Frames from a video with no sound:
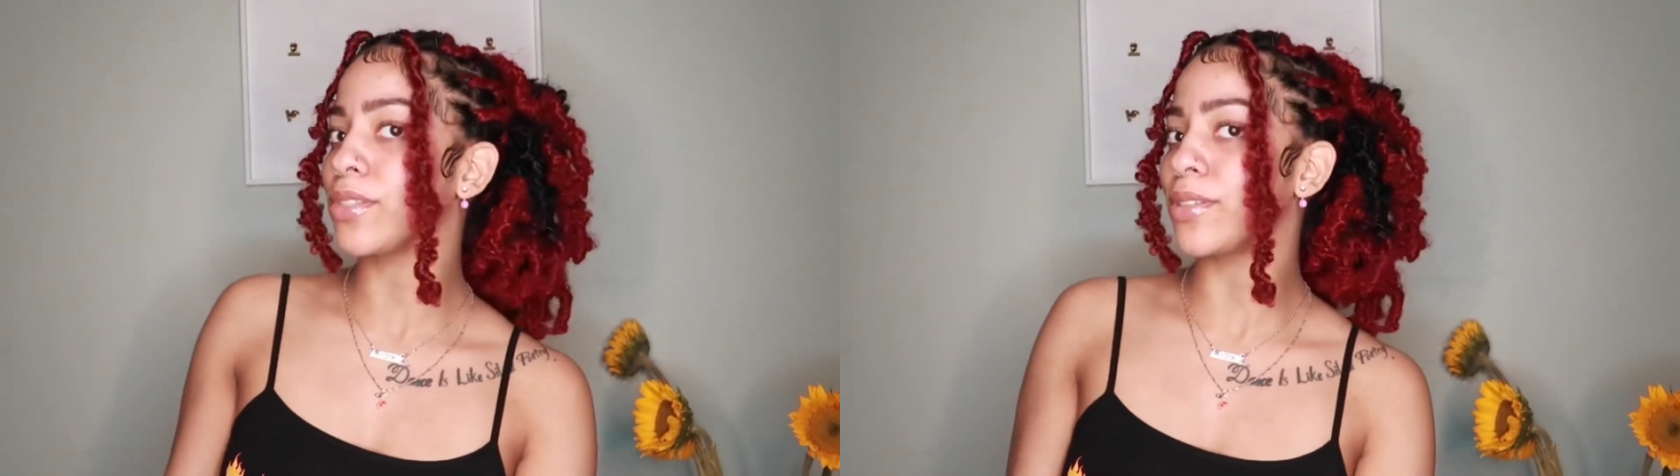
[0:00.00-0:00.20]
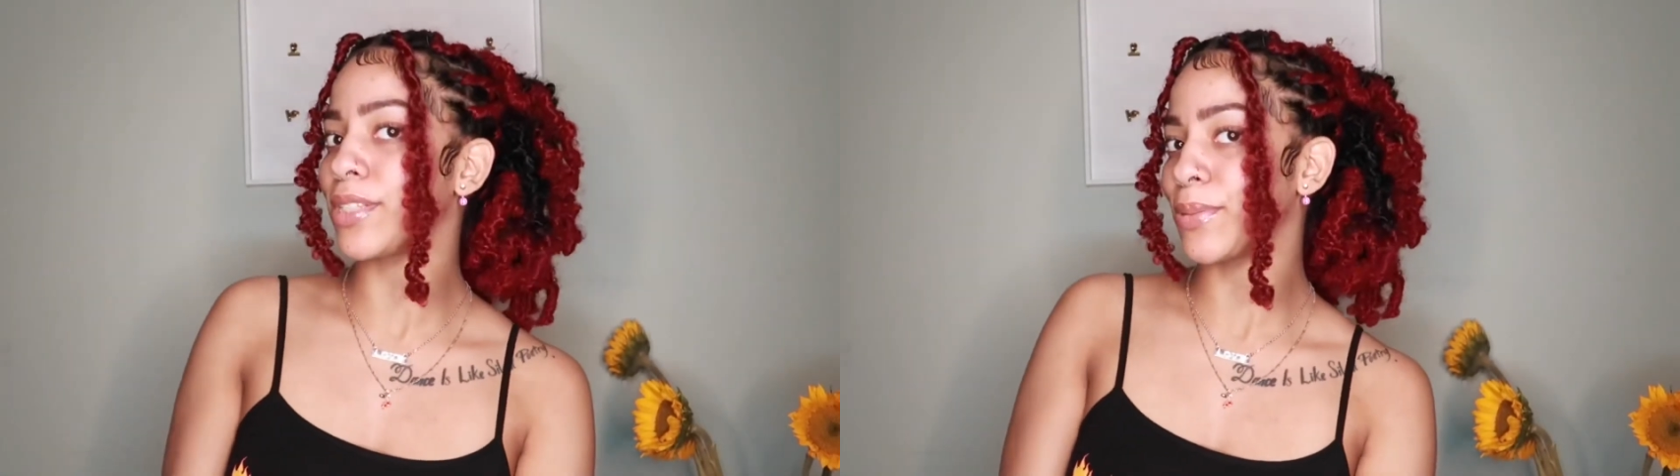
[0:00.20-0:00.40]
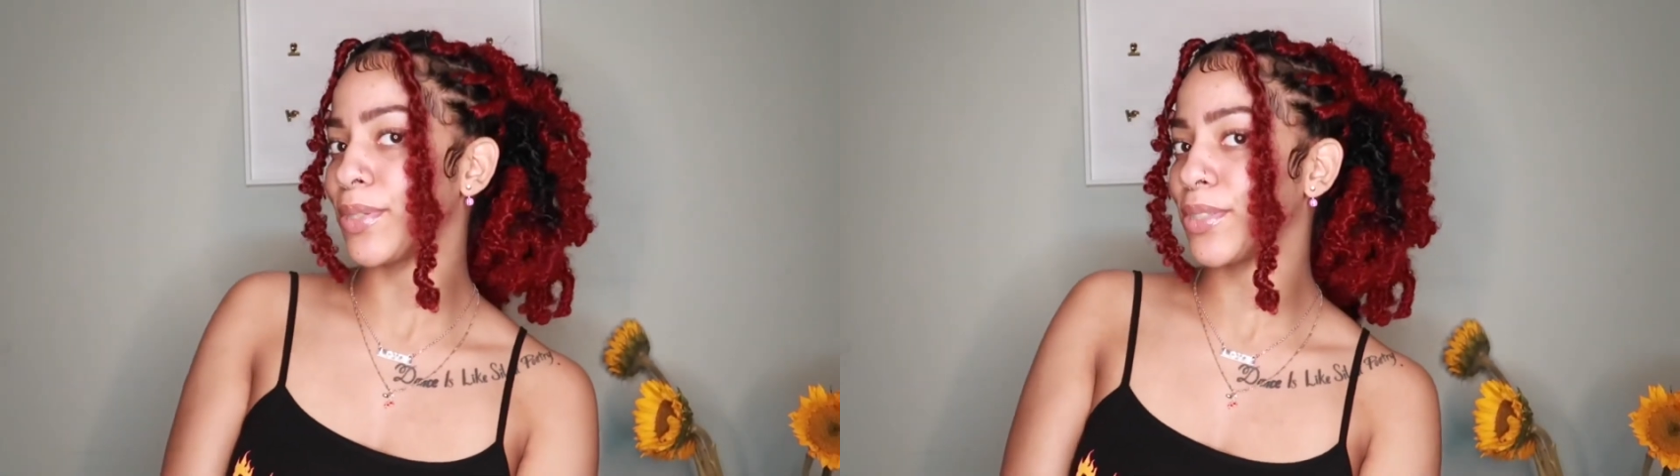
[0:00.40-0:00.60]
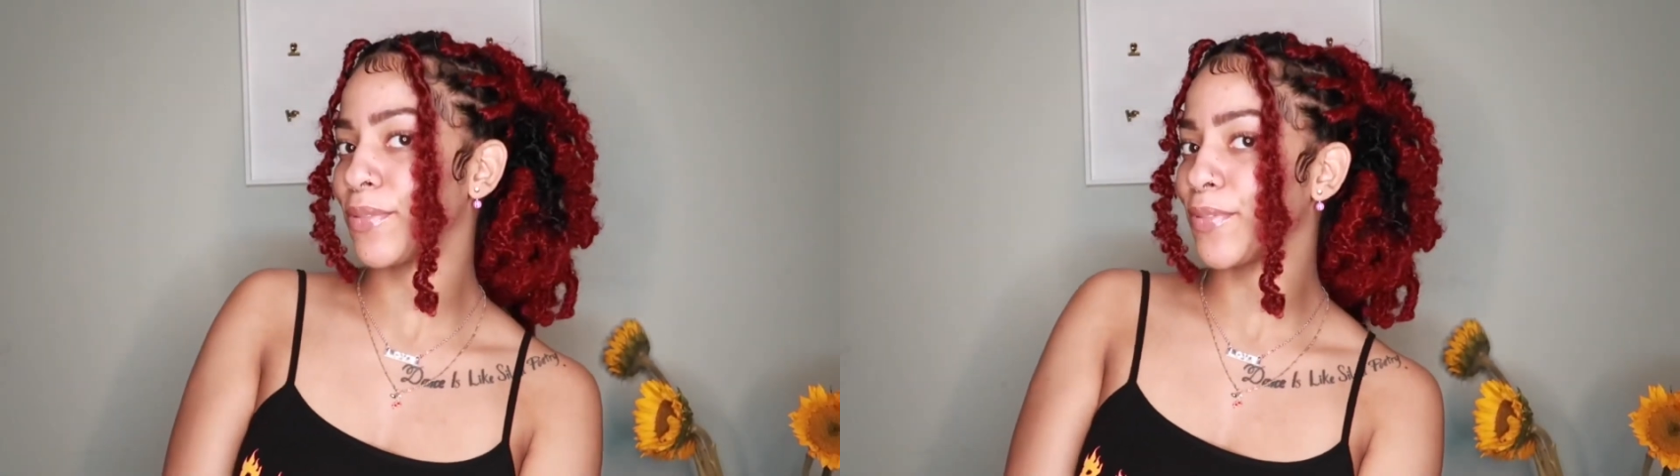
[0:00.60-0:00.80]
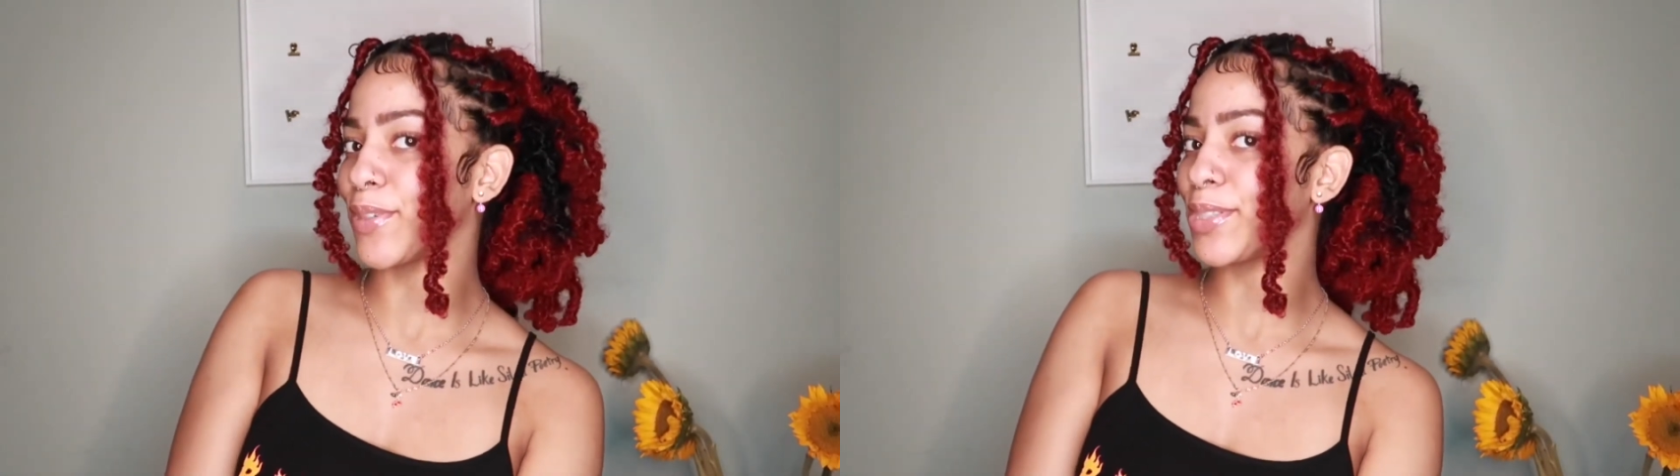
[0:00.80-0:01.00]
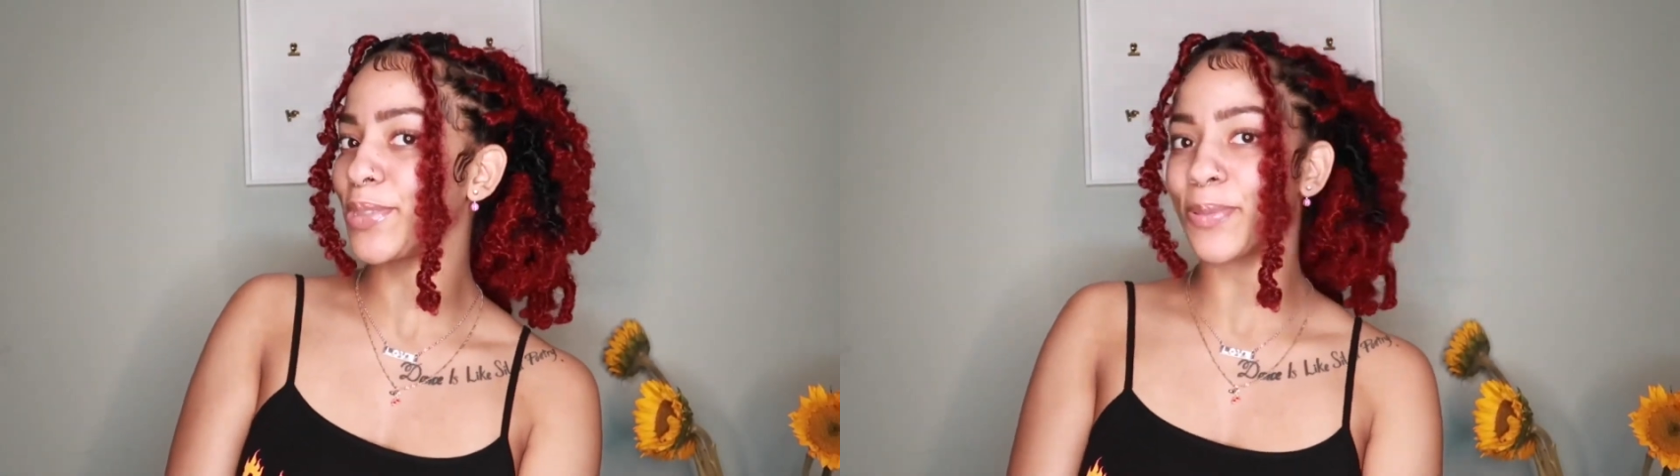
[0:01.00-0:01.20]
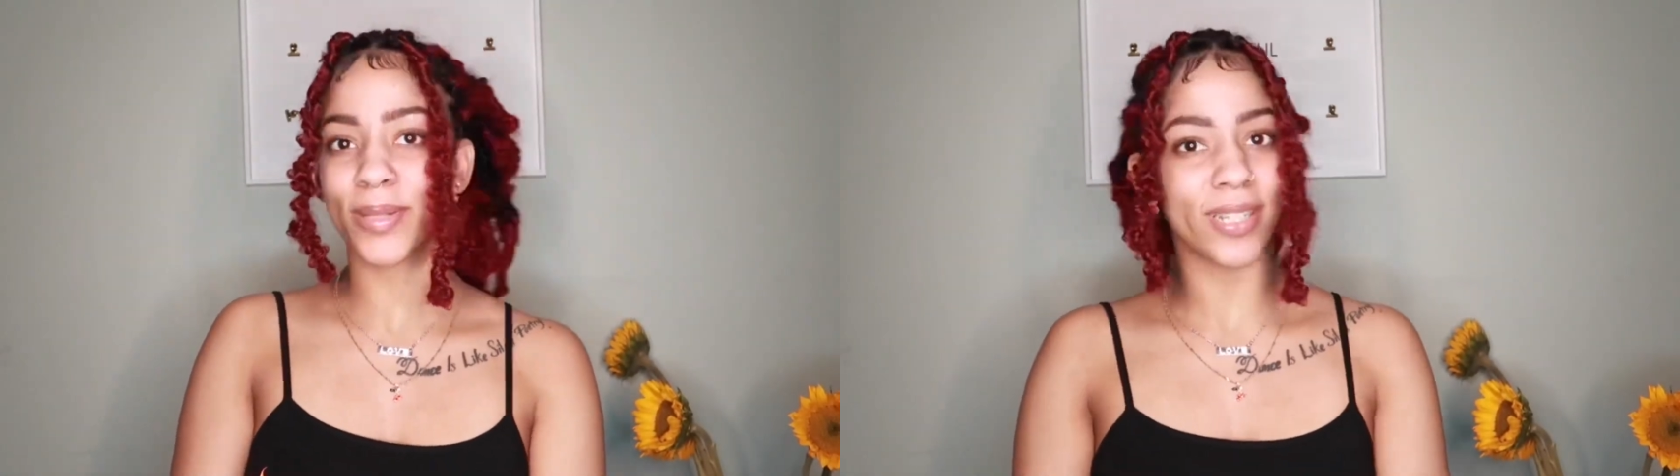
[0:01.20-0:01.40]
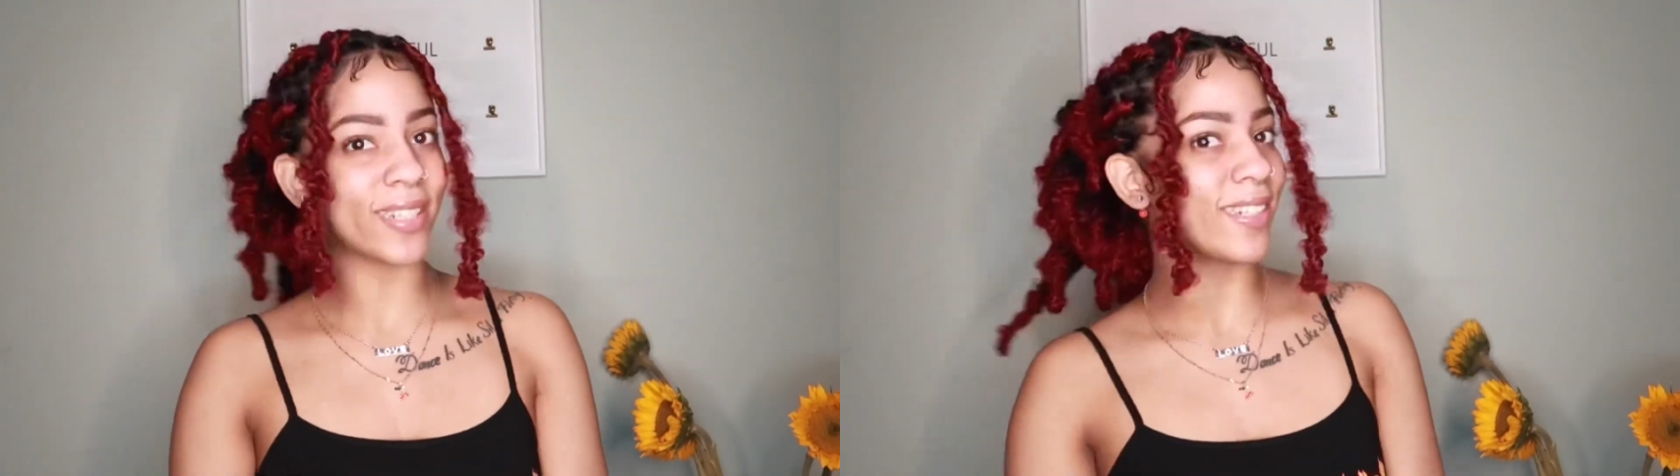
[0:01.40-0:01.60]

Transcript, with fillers: So this one is the first one.